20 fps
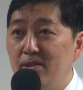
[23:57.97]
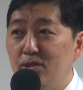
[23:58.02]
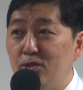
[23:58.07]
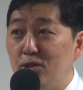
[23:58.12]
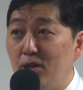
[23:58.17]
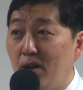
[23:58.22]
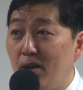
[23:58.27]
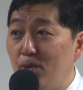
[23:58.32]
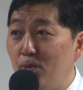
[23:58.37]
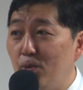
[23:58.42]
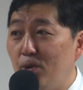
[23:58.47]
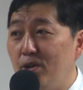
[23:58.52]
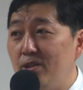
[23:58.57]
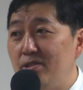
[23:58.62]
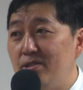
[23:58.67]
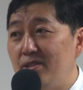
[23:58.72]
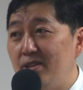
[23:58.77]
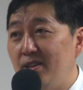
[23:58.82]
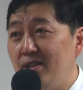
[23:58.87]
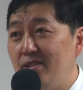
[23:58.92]
John
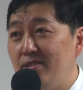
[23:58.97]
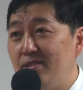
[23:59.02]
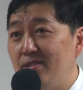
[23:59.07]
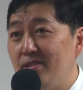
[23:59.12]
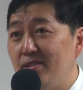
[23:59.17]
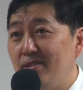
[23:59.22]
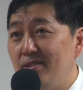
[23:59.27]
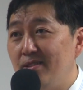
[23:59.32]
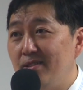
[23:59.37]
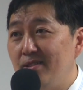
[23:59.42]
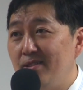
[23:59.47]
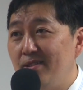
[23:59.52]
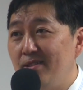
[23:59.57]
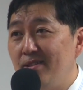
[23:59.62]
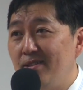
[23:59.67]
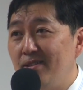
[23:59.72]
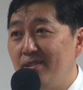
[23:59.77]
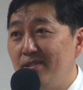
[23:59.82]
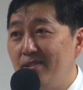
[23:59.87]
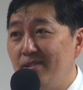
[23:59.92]
1 says,
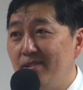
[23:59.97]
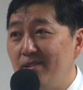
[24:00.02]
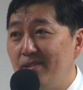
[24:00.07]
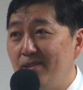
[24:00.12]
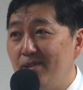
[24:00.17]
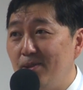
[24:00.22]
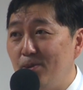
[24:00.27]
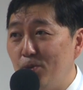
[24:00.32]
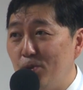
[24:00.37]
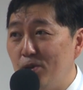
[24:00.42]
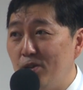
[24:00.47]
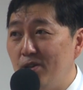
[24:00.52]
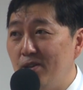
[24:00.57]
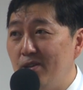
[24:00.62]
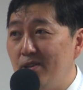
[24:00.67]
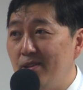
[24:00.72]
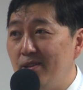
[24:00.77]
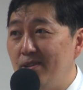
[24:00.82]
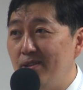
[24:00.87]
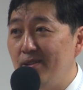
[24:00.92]
the
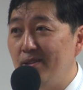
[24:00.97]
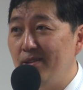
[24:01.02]
word